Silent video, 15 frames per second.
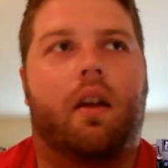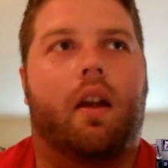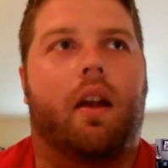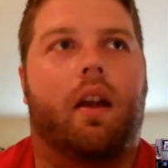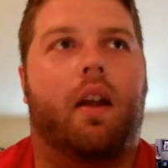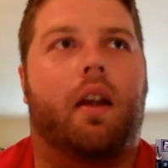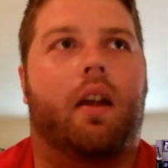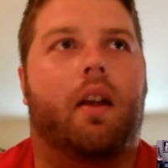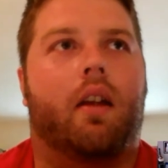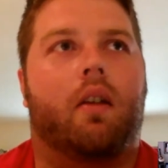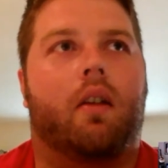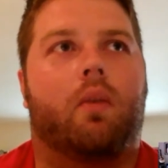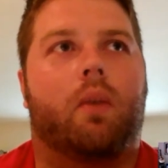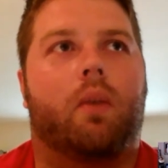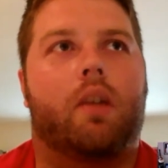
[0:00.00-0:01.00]

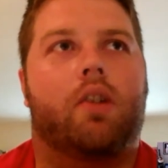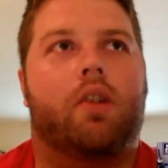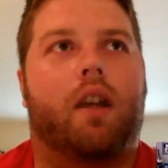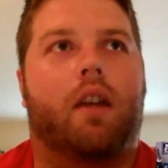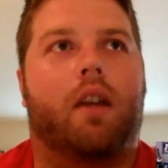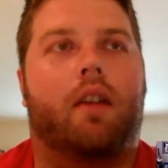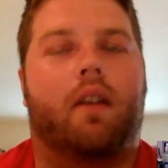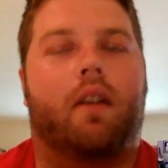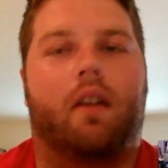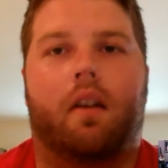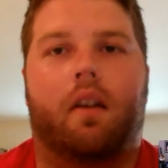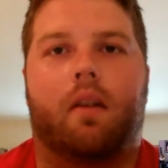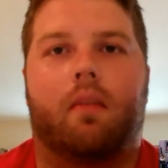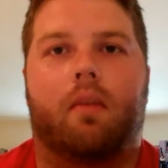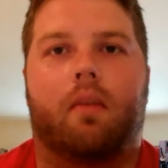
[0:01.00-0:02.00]
and reached out to
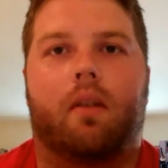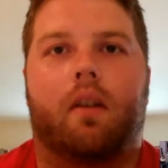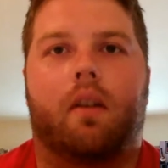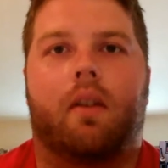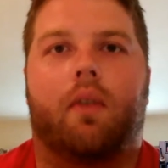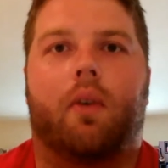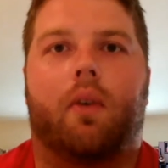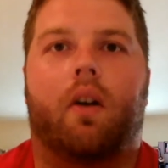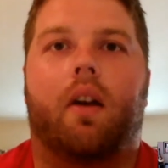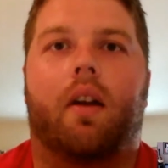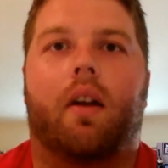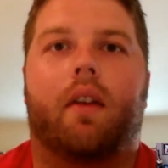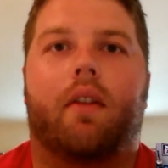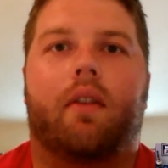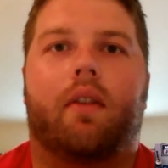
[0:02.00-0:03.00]
him as far
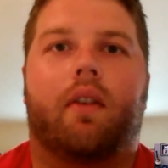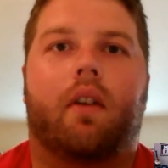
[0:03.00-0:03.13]
as